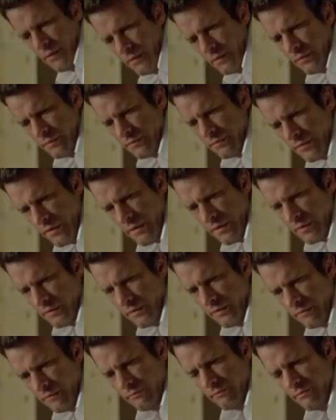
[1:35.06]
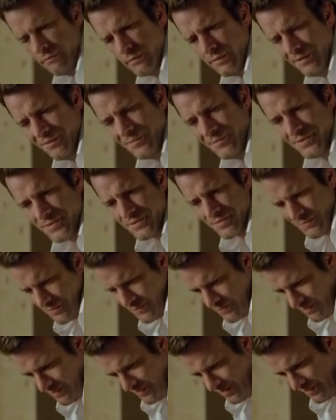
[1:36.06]
I thought
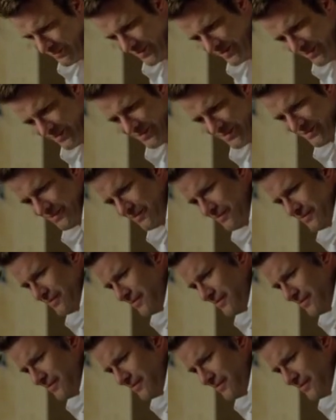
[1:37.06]
hummus was from Lebanon.